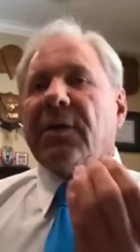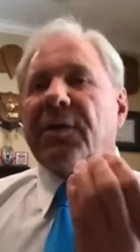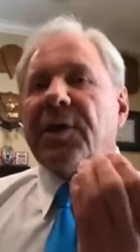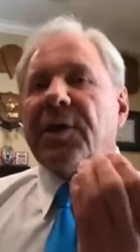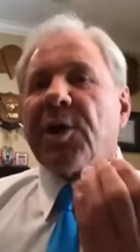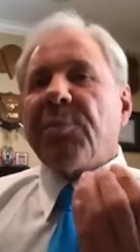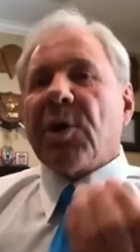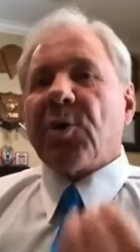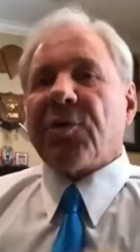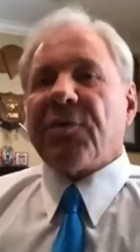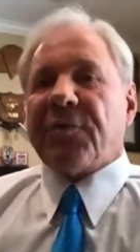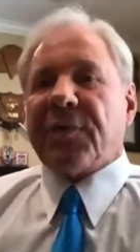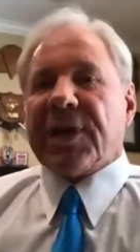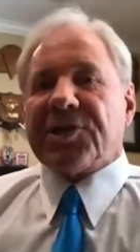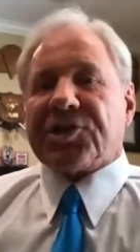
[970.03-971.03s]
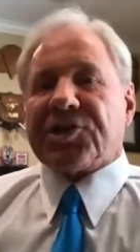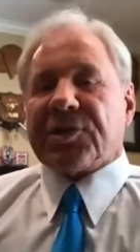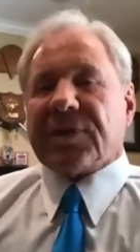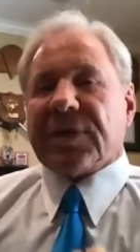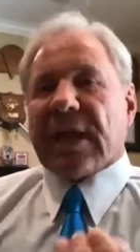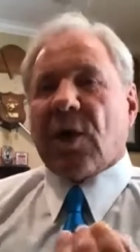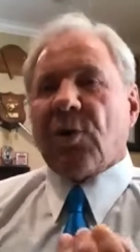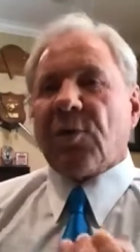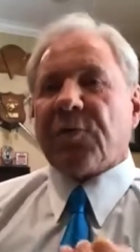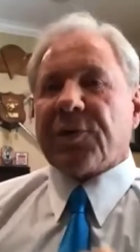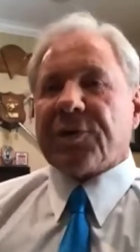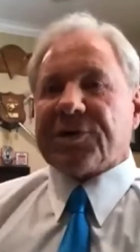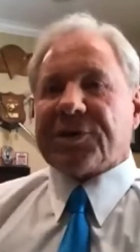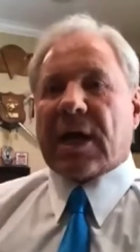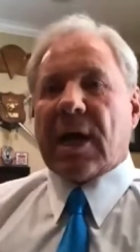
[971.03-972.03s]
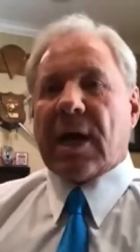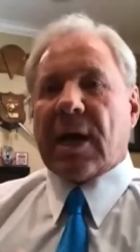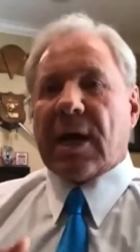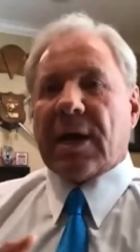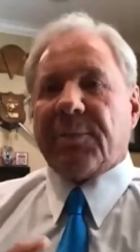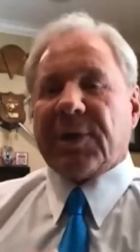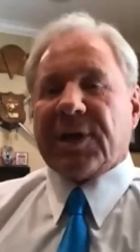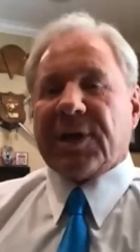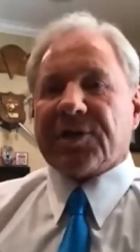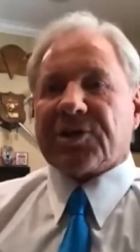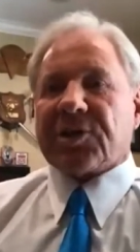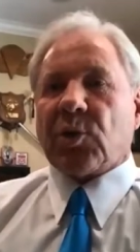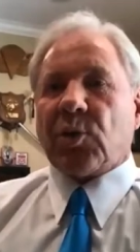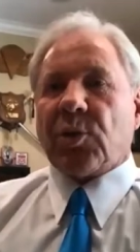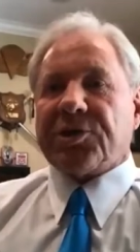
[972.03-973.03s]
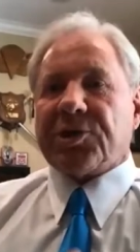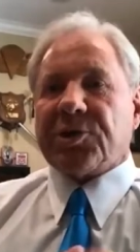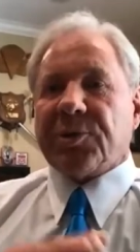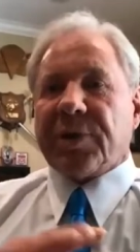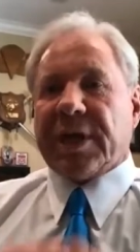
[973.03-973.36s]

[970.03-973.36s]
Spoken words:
Their motivation over time is going to